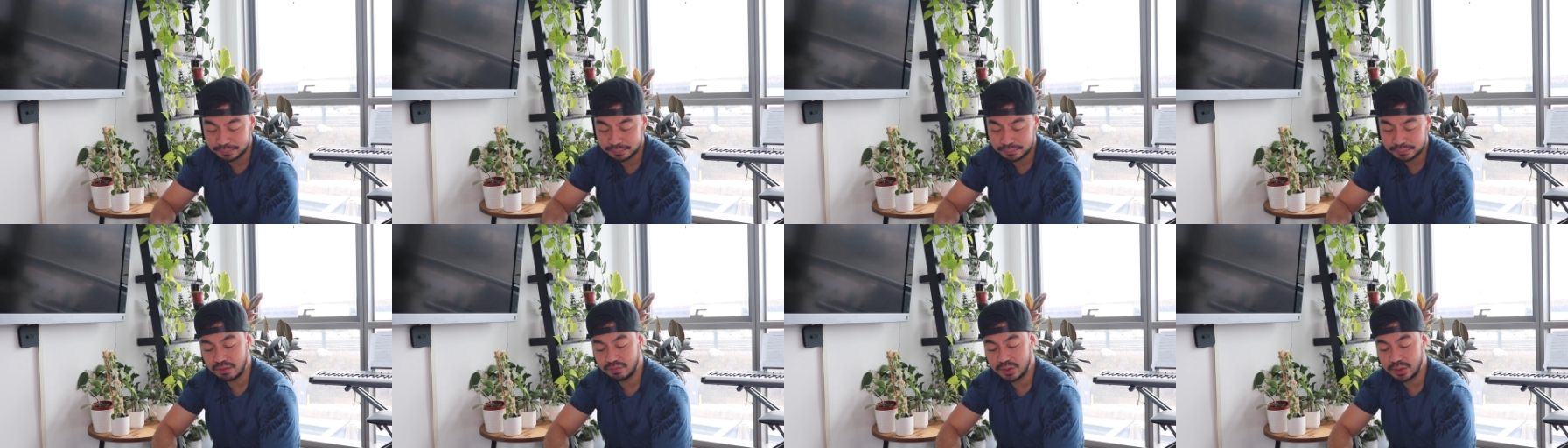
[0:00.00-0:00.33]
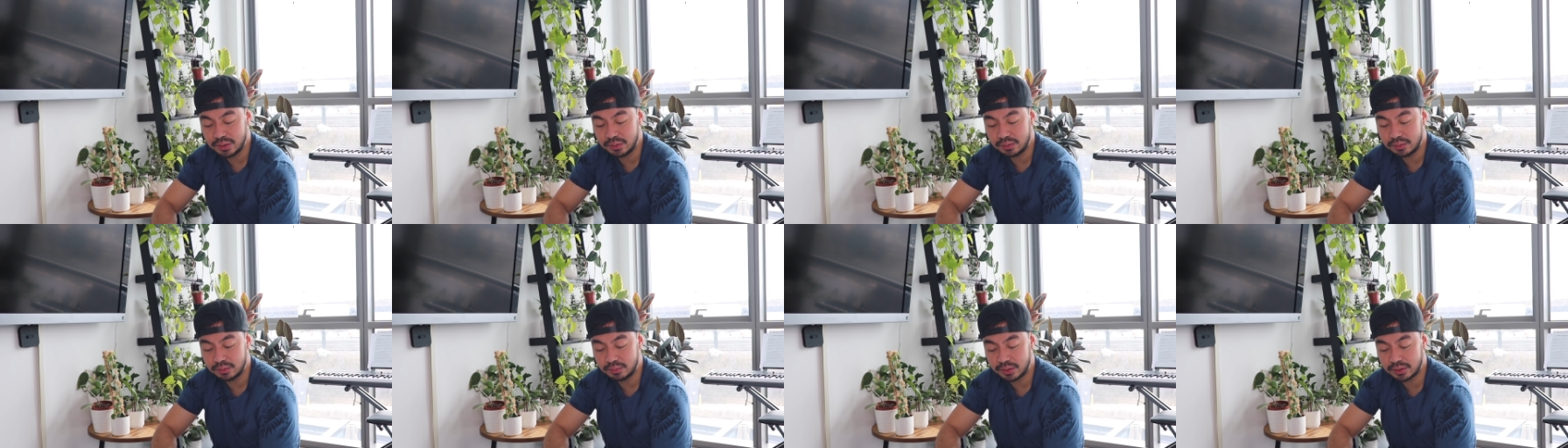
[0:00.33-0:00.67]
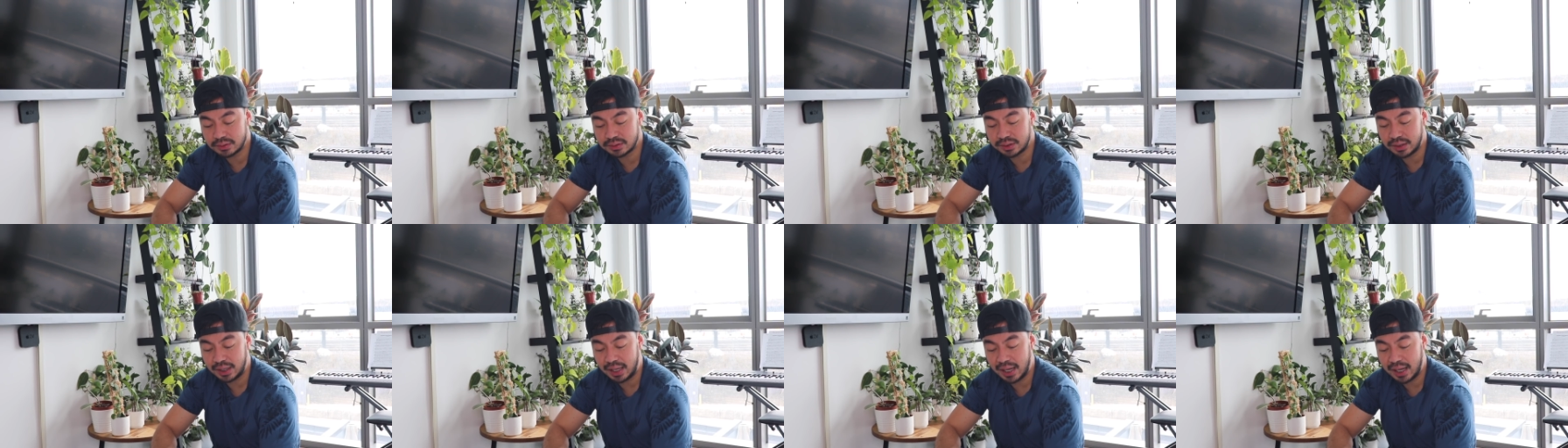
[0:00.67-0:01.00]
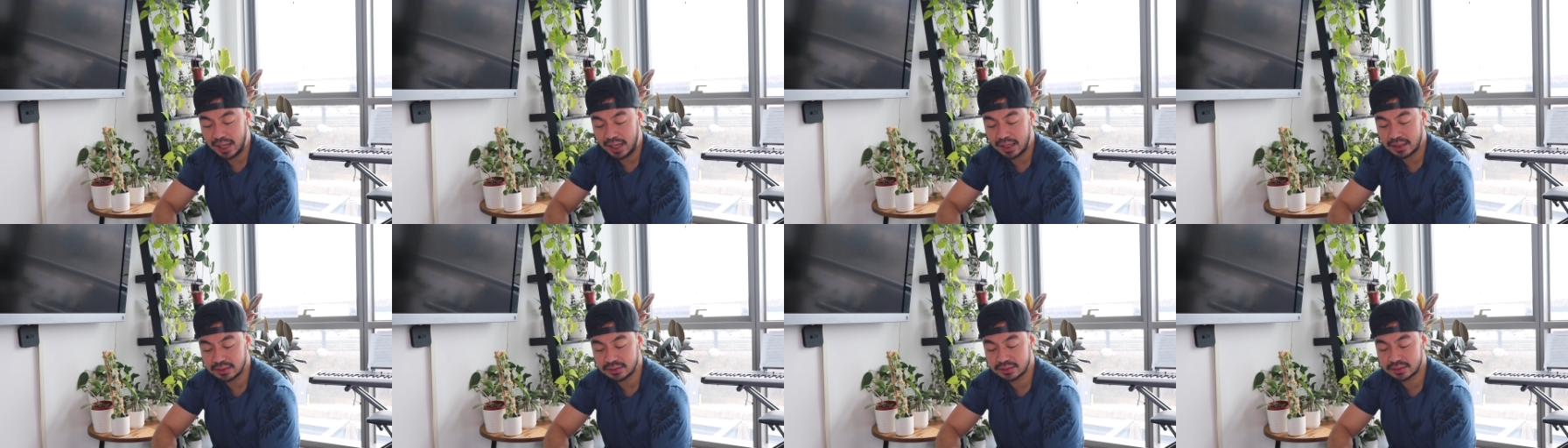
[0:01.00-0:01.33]
If you were to
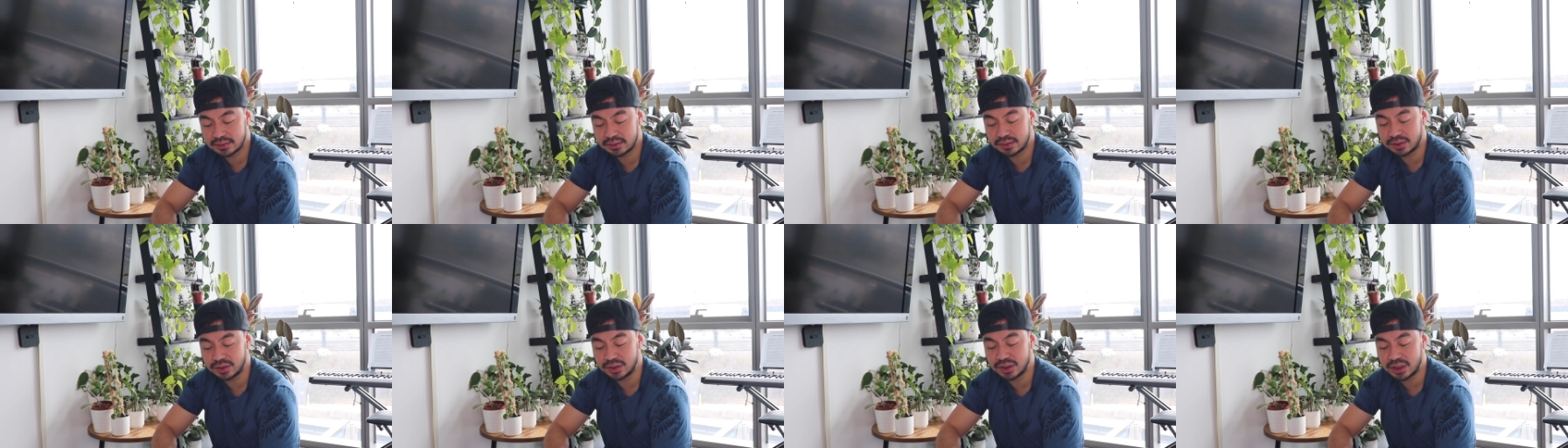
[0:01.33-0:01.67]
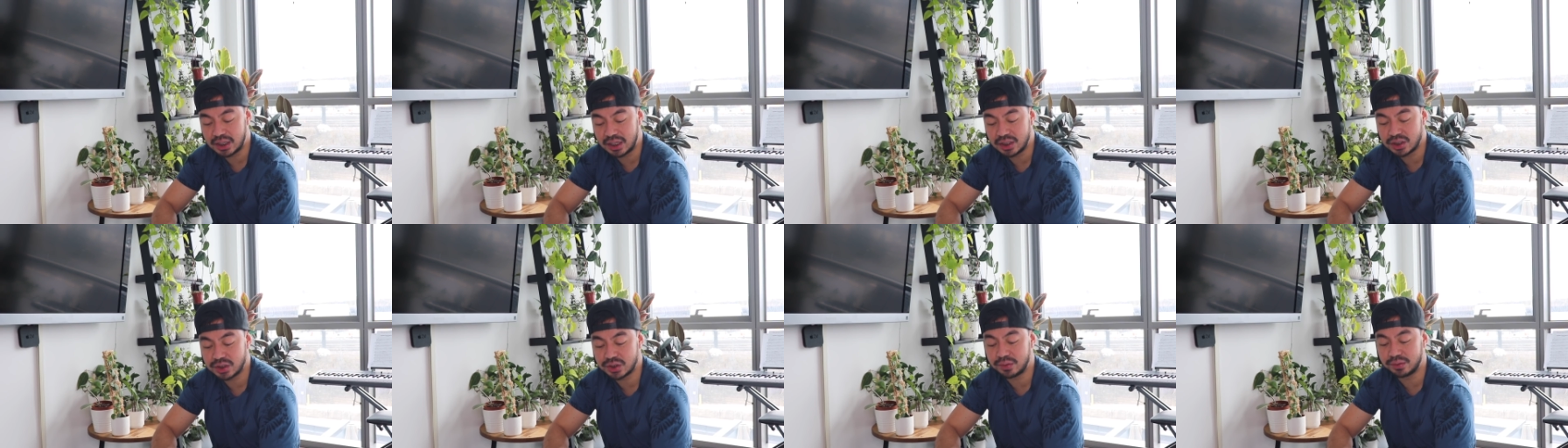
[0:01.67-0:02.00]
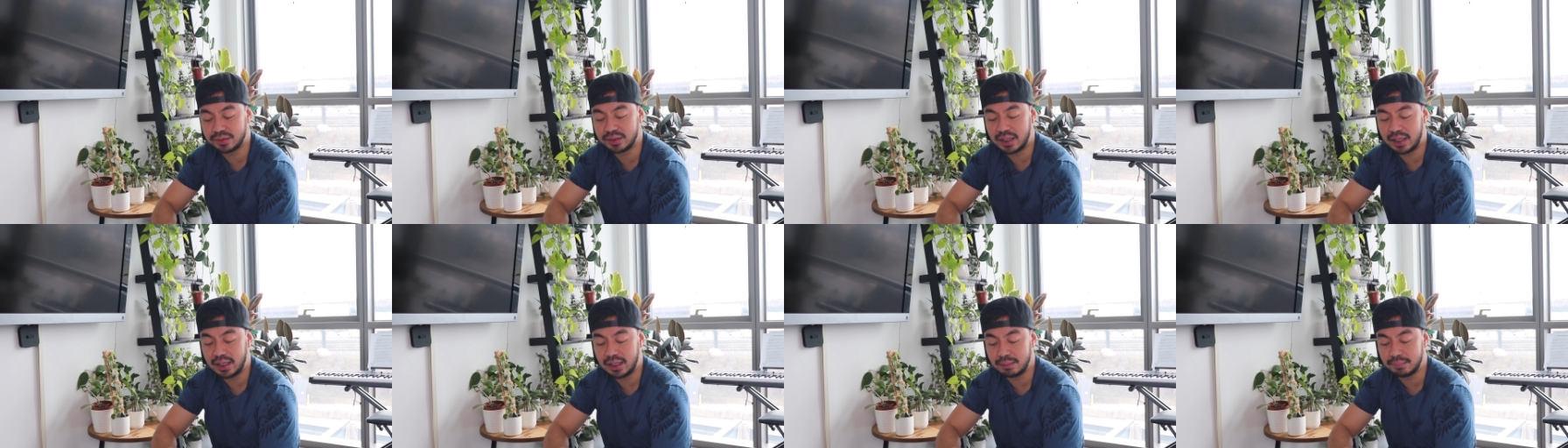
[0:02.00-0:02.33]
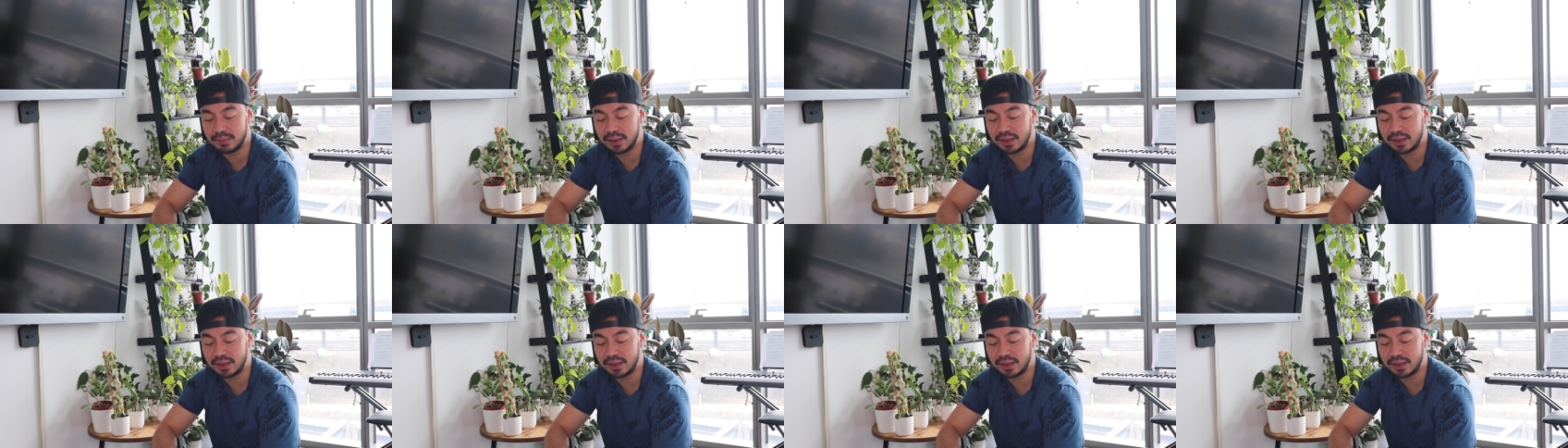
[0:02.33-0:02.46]
ask to change your name